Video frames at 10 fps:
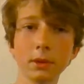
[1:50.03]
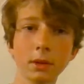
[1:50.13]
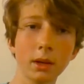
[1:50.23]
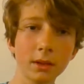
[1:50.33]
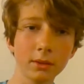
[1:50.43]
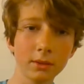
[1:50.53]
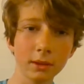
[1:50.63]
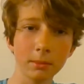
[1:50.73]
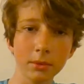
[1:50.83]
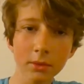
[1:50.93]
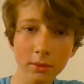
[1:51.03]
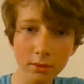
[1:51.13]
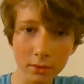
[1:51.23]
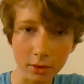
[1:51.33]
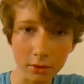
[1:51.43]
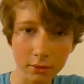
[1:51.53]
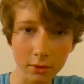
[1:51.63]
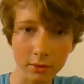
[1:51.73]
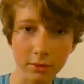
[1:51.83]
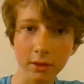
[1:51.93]
it seems, it's
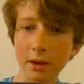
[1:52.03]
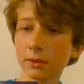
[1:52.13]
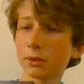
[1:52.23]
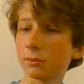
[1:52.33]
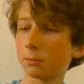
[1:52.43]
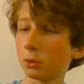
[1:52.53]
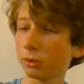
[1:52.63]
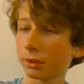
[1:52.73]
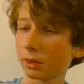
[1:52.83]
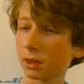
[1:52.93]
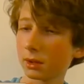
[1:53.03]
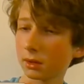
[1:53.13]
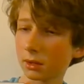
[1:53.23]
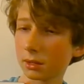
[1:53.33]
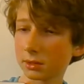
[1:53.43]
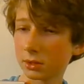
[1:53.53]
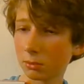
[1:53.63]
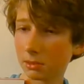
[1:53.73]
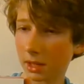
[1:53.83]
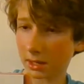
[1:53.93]
got a standard sort of pull thing there. Let's
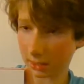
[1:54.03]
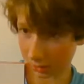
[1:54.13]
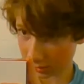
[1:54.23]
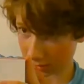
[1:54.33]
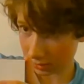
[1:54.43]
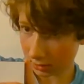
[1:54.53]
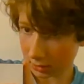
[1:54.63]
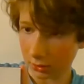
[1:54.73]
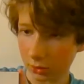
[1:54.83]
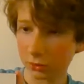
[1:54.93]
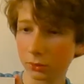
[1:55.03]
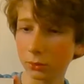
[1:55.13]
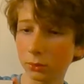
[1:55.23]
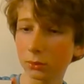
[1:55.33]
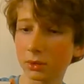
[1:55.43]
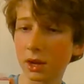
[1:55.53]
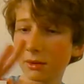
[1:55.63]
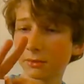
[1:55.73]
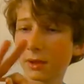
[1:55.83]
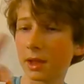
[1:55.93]
hope that it's not too
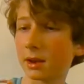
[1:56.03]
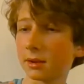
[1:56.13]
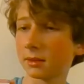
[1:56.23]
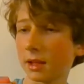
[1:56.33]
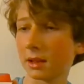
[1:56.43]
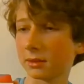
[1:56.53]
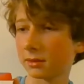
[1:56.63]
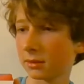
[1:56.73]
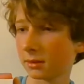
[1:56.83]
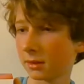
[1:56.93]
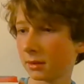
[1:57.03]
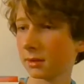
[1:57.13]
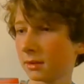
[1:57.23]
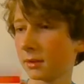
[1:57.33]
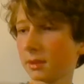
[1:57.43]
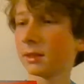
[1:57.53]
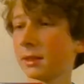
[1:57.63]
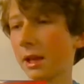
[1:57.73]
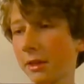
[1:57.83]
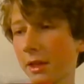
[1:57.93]
tough, and that's
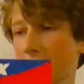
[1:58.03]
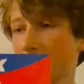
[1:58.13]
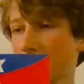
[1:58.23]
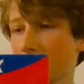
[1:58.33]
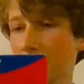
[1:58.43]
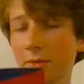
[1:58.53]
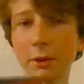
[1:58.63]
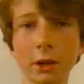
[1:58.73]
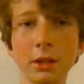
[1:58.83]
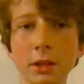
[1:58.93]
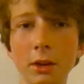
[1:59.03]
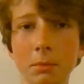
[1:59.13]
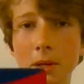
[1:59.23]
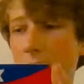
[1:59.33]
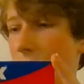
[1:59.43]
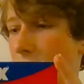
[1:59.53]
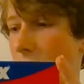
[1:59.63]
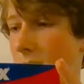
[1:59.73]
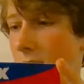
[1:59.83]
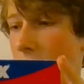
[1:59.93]
a very clean opening.
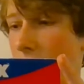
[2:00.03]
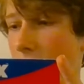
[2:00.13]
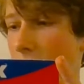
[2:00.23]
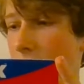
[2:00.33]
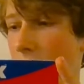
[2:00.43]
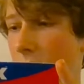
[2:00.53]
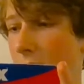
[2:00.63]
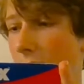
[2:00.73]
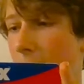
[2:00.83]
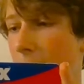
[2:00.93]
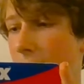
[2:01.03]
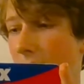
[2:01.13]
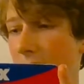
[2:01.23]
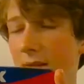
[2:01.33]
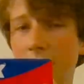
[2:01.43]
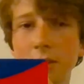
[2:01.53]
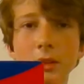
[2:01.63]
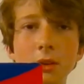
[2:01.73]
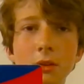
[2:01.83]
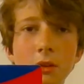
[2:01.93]
Yeah, that,
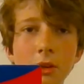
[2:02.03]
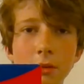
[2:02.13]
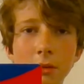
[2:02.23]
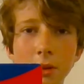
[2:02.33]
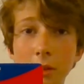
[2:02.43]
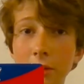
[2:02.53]
you don't, a lot